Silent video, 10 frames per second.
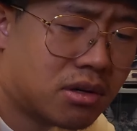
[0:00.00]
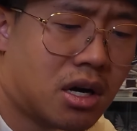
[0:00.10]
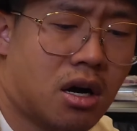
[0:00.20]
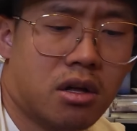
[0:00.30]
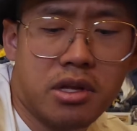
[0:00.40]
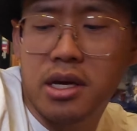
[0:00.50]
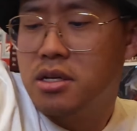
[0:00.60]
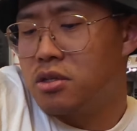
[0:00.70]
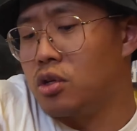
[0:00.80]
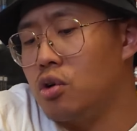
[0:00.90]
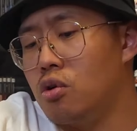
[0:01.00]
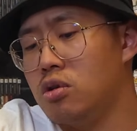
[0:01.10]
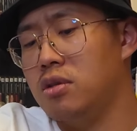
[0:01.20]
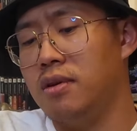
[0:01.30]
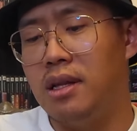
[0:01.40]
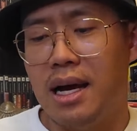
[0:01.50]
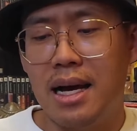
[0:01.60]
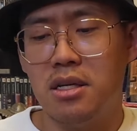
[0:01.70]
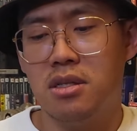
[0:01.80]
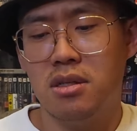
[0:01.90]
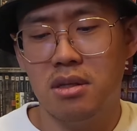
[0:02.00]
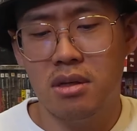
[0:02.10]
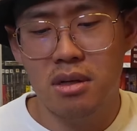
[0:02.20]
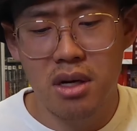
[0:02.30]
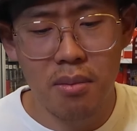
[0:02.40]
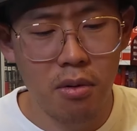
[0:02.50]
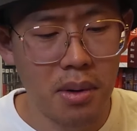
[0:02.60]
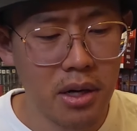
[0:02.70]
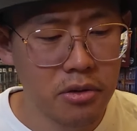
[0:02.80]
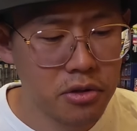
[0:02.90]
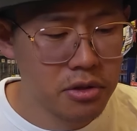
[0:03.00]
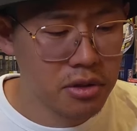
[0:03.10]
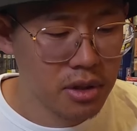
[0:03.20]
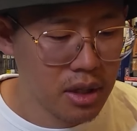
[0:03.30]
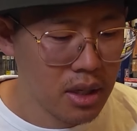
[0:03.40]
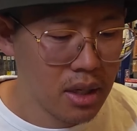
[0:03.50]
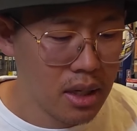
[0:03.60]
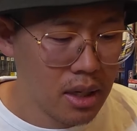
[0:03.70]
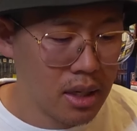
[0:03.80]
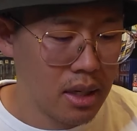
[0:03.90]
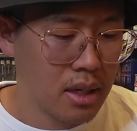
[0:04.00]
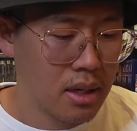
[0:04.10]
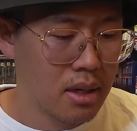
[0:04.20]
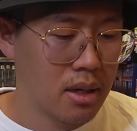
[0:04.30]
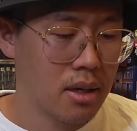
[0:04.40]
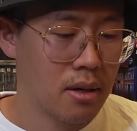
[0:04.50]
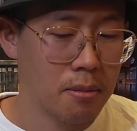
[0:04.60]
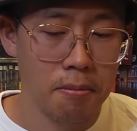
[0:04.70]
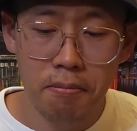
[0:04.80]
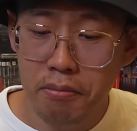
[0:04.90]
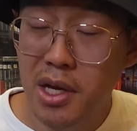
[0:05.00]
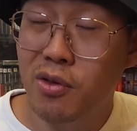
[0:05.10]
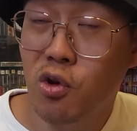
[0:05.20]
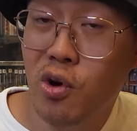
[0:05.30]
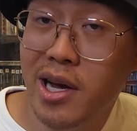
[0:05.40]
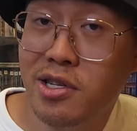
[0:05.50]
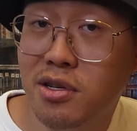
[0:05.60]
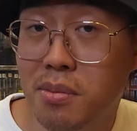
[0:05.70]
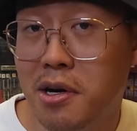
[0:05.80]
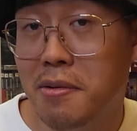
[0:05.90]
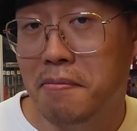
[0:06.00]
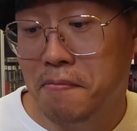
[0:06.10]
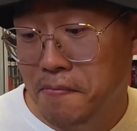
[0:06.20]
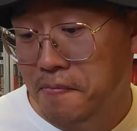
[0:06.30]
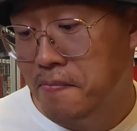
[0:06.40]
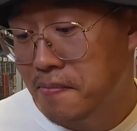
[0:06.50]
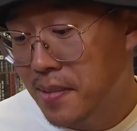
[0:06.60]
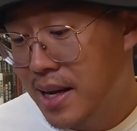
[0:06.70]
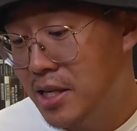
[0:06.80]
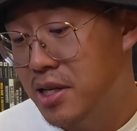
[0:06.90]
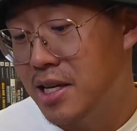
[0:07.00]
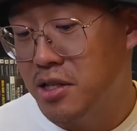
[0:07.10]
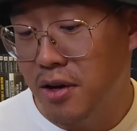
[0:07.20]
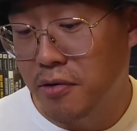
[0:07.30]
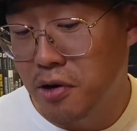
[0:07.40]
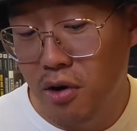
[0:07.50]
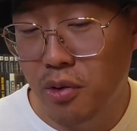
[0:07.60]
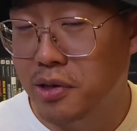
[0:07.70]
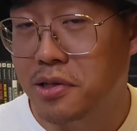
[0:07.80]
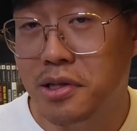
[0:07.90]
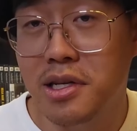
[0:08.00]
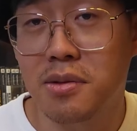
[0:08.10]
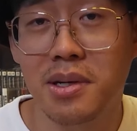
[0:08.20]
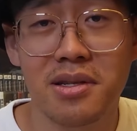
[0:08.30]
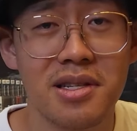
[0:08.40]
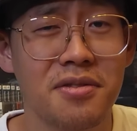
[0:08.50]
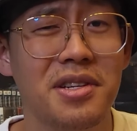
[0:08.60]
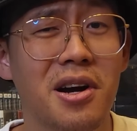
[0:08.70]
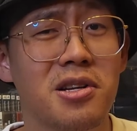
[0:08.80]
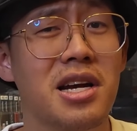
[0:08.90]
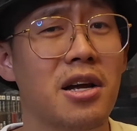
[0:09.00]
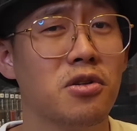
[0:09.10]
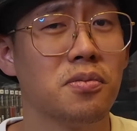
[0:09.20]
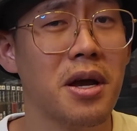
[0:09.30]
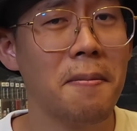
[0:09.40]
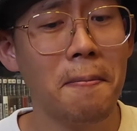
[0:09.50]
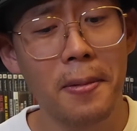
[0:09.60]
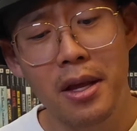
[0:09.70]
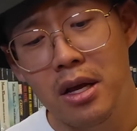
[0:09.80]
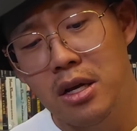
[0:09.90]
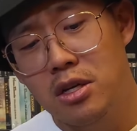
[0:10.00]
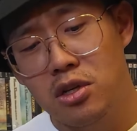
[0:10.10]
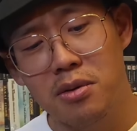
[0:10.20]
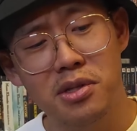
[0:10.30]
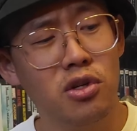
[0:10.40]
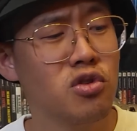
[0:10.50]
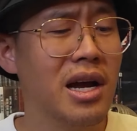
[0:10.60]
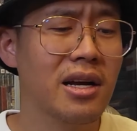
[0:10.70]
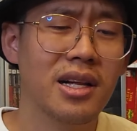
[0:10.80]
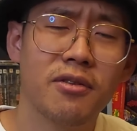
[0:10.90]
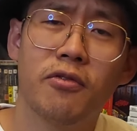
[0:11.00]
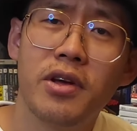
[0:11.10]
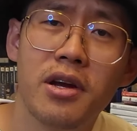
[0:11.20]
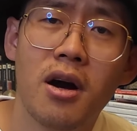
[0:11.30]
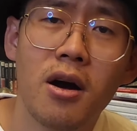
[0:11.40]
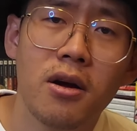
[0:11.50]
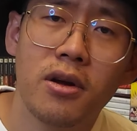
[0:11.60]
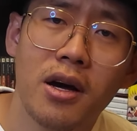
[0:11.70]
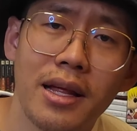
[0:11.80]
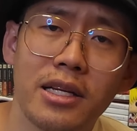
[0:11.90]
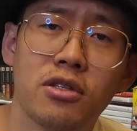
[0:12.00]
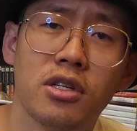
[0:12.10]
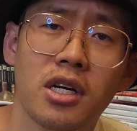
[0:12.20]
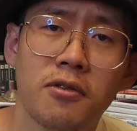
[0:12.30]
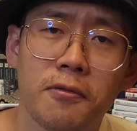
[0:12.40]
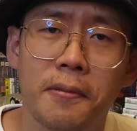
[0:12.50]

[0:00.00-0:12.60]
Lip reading: all these in the course of the last couple months. Nothing crazy, but I'd say it's stuff you don't really see, especially these VR titles, man. So I'm still trying to collect for VR and all that stuff,